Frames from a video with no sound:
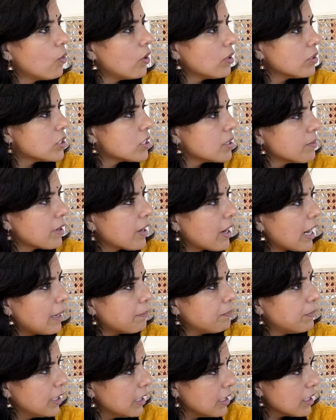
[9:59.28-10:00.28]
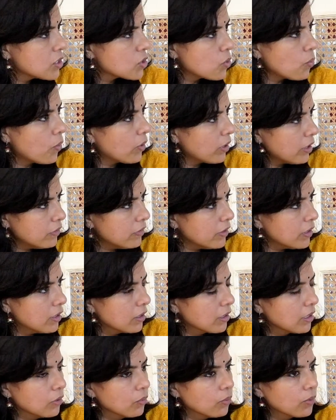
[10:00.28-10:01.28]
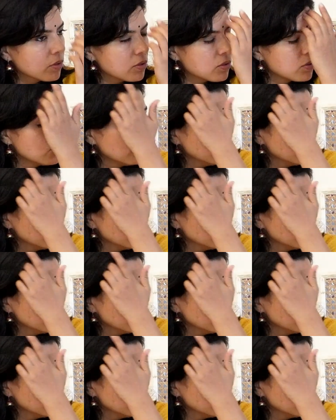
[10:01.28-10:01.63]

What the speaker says: watch some crap things, or whatever you want to do.